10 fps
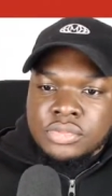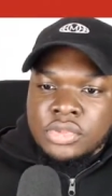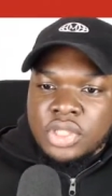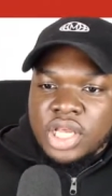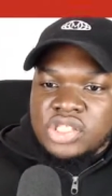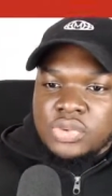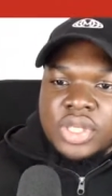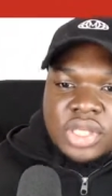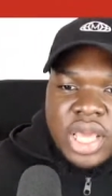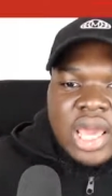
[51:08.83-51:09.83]
Next week,
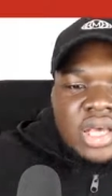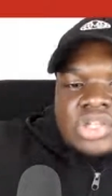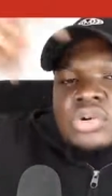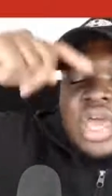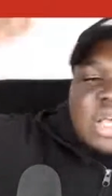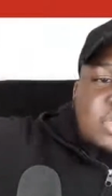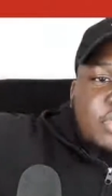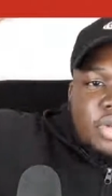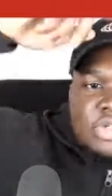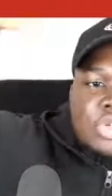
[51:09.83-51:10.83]
yeah. So yeah, sorry,
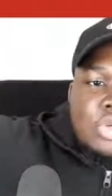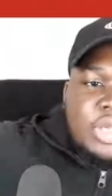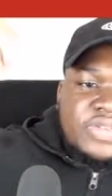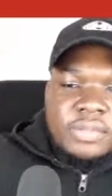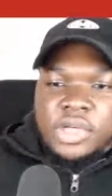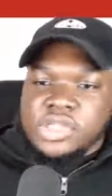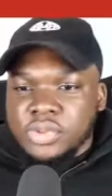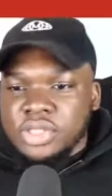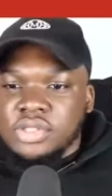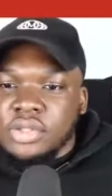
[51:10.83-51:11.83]
it was 2 weeks from last
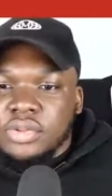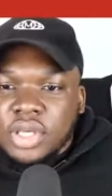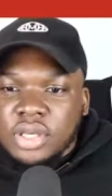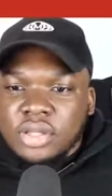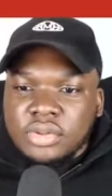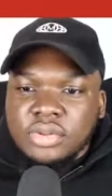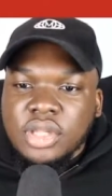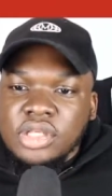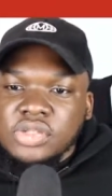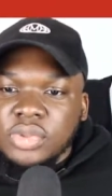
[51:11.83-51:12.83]
week. So yeah,
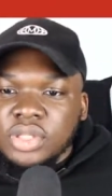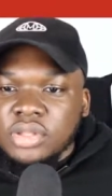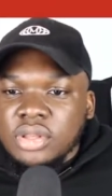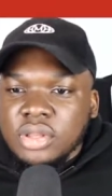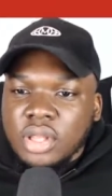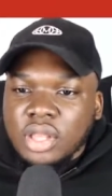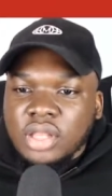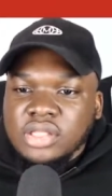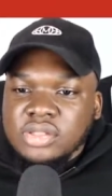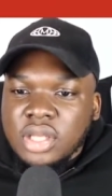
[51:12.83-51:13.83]
next week.
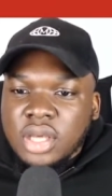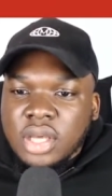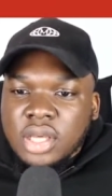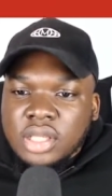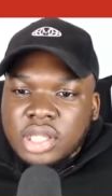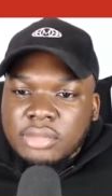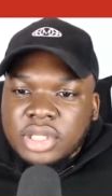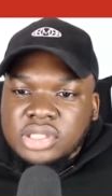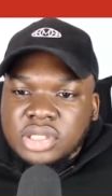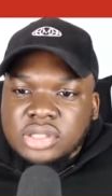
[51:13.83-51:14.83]
That
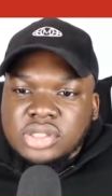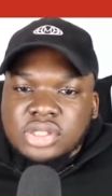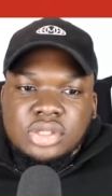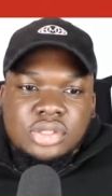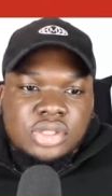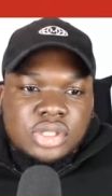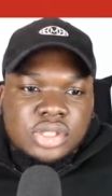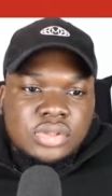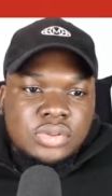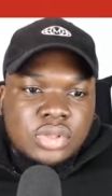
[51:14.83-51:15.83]
makes sense.
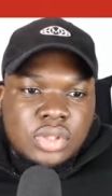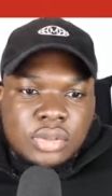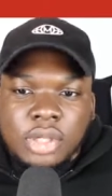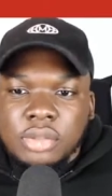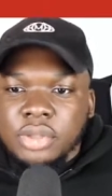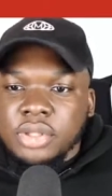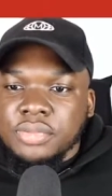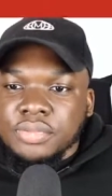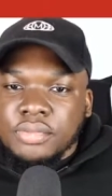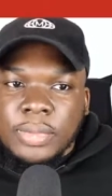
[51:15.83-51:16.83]
Cheers, Arpit.
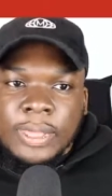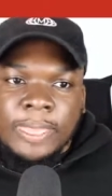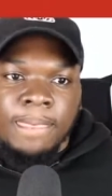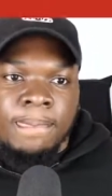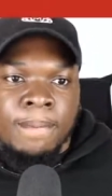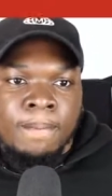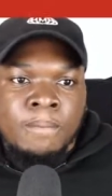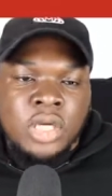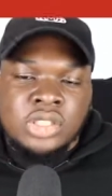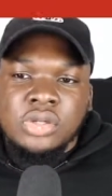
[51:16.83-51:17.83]

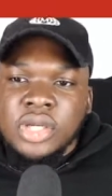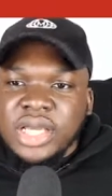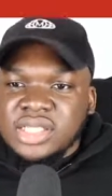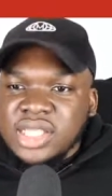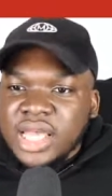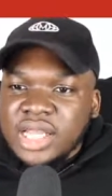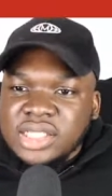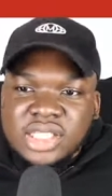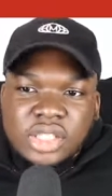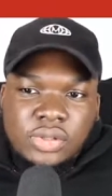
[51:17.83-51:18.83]
So guys, is that
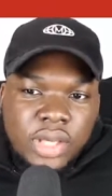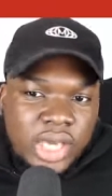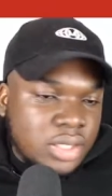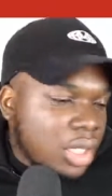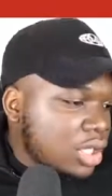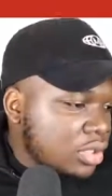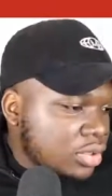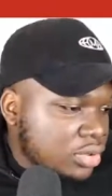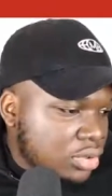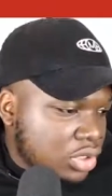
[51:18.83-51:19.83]
NXT UK done?
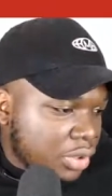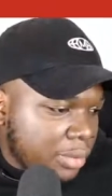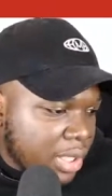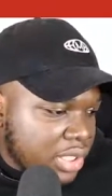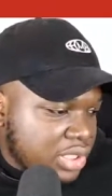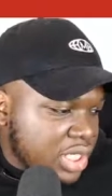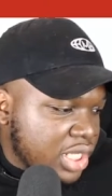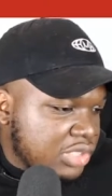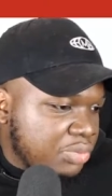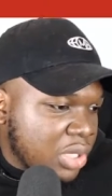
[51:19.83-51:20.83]
Sorry, my internet
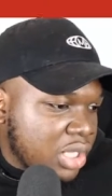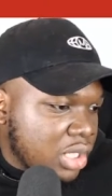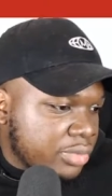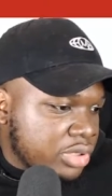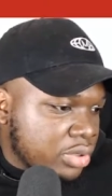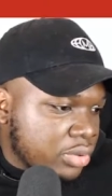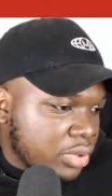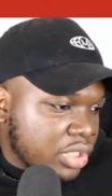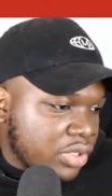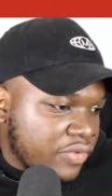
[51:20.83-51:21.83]
is playing up, so
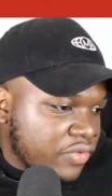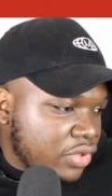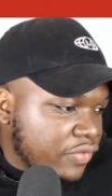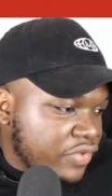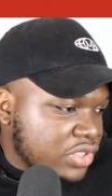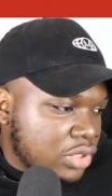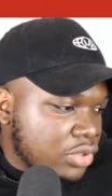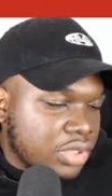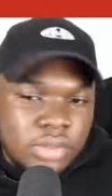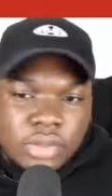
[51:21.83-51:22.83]
I don't even know if it's
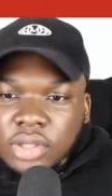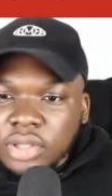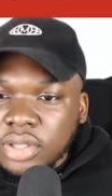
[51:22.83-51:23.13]
loading or not.